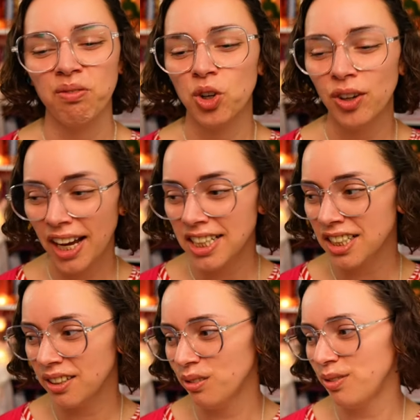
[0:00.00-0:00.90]

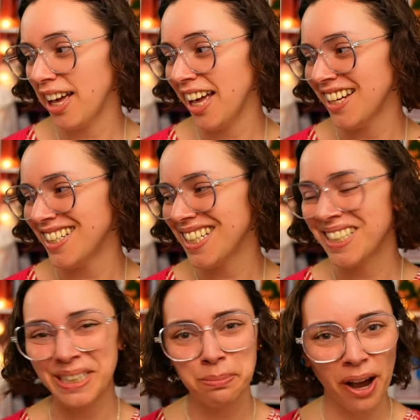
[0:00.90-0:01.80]
creative and
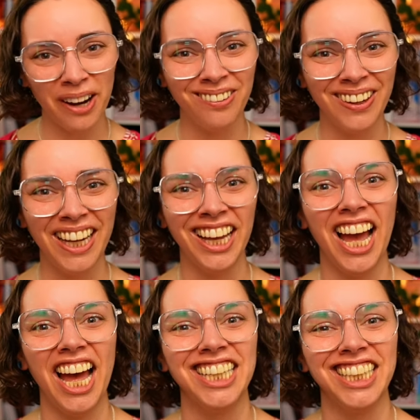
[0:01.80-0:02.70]
inspiring
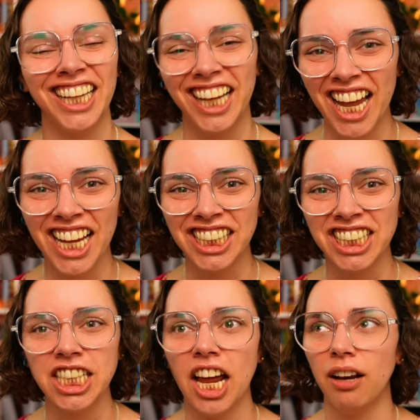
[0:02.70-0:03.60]
and
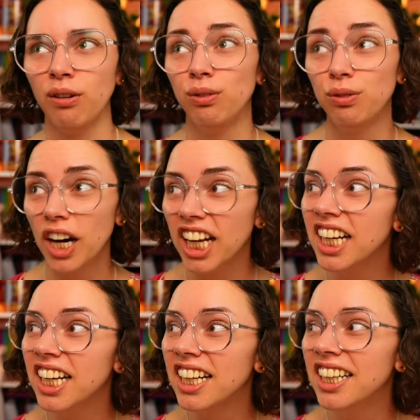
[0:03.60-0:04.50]
engaged and
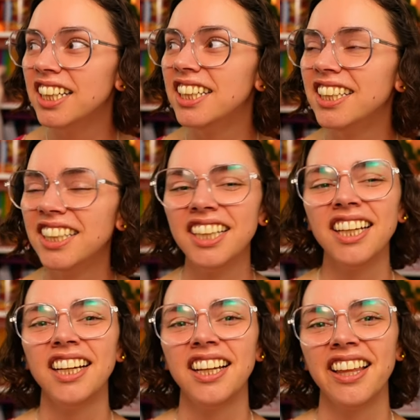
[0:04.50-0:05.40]
fun,
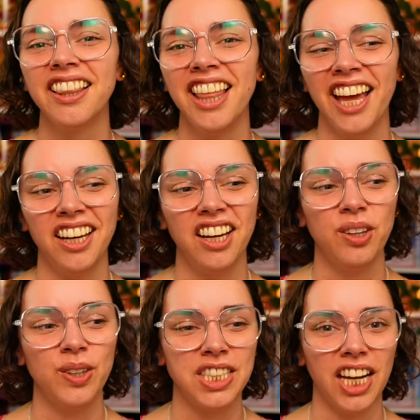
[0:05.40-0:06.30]
then
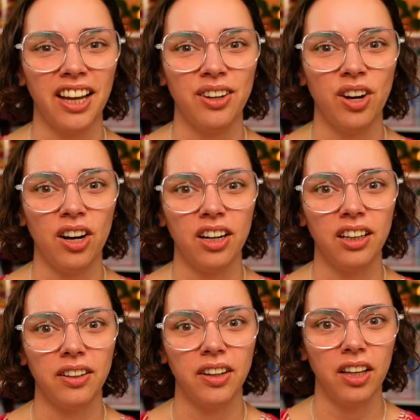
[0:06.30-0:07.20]
you can check out
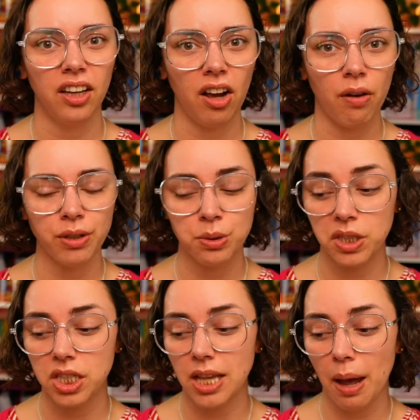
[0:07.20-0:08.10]
our conference,
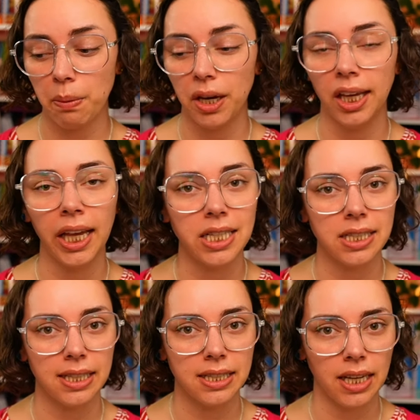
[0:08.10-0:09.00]
which is happening in
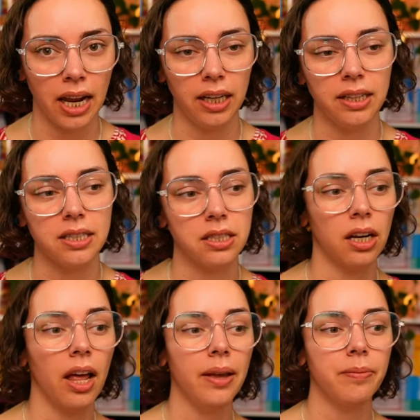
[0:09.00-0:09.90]
Cincinnati this
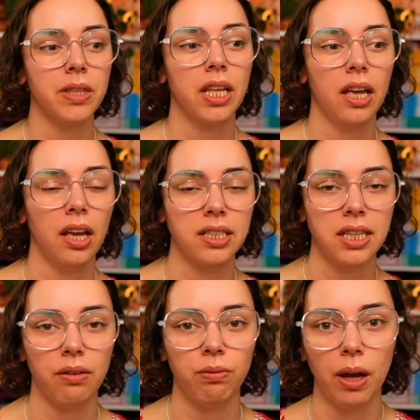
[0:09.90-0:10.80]
July. It's
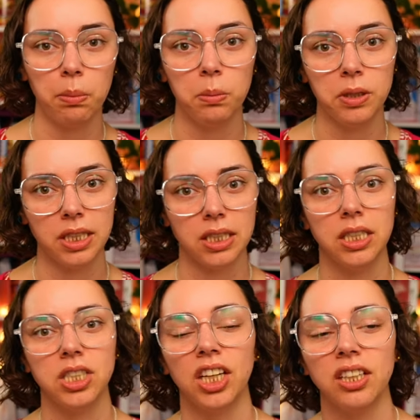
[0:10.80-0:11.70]
at
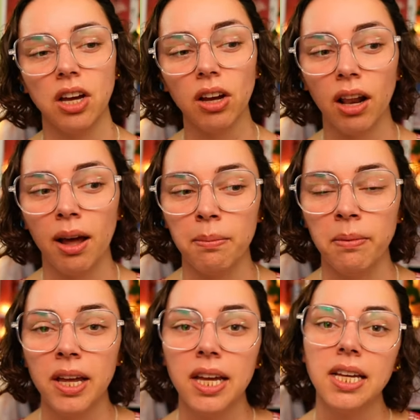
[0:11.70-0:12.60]

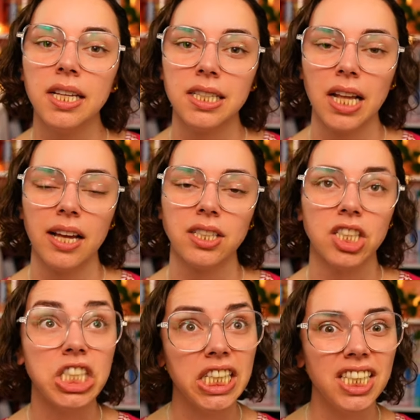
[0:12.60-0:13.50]

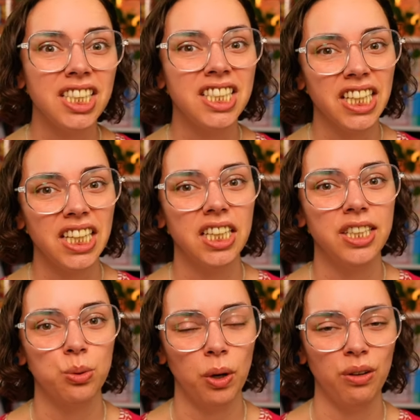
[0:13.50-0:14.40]

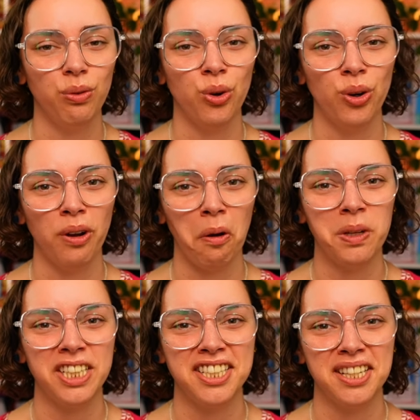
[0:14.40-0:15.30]
vibrantmusicteaching.com/TT24.
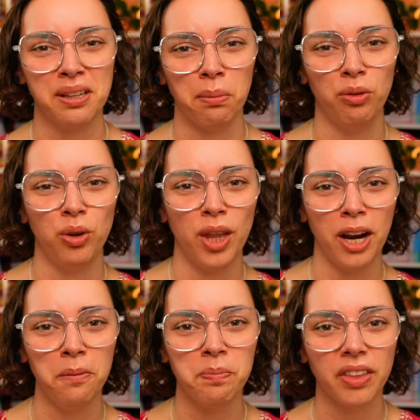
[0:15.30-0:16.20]
Hoping to see some of you
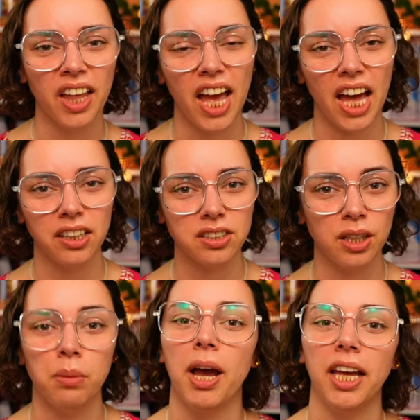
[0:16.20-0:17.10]
there. And I'll
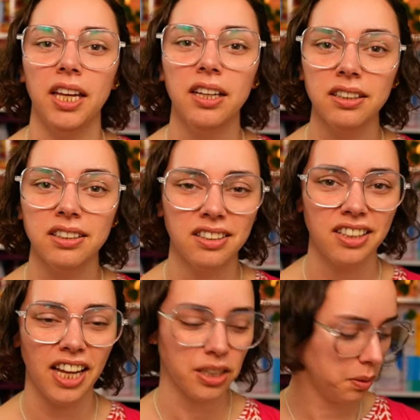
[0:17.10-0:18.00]
see you back here
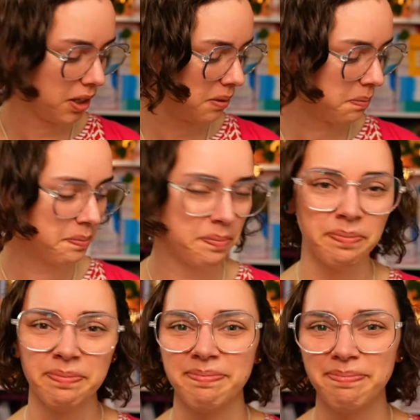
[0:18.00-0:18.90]
next week.
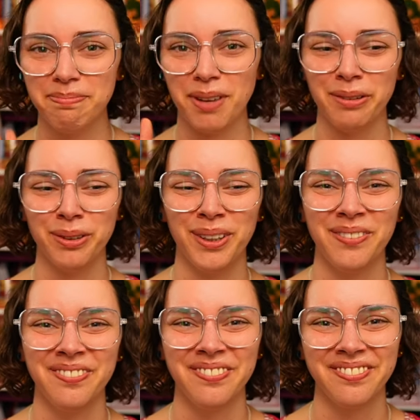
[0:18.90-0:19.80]
Bye,
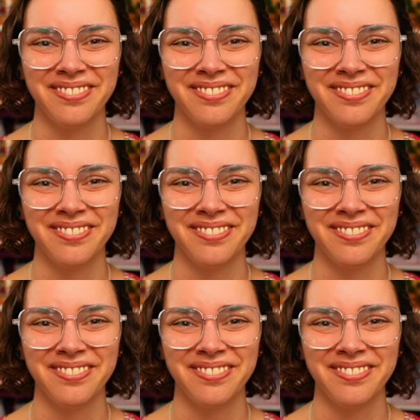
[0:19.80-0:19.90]
everyone.